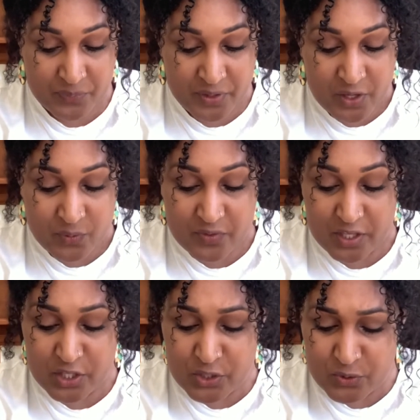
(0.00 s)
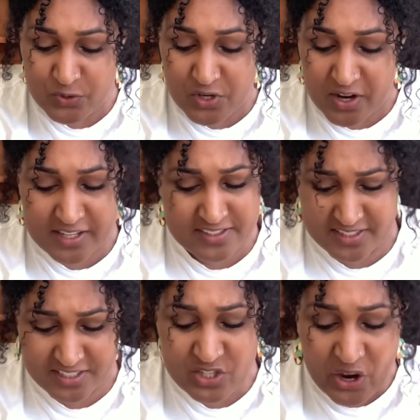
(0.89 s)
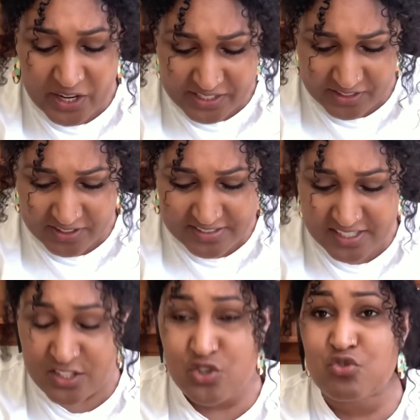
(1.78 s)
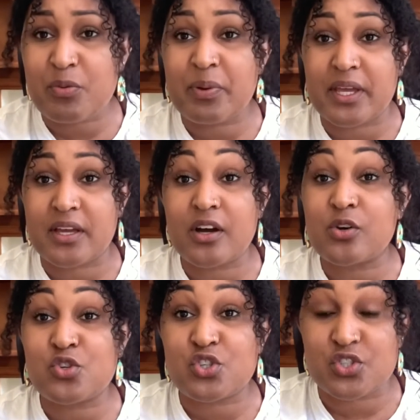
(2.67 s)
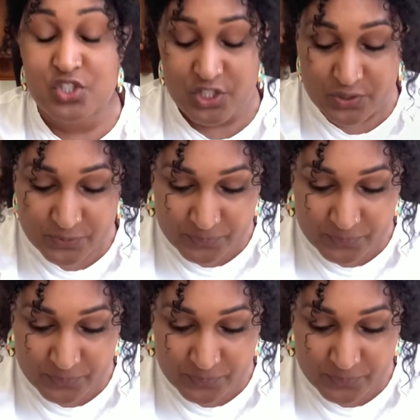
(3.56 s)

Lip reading: with their huge eyes and their tiny eyes and a dripping ocean chill.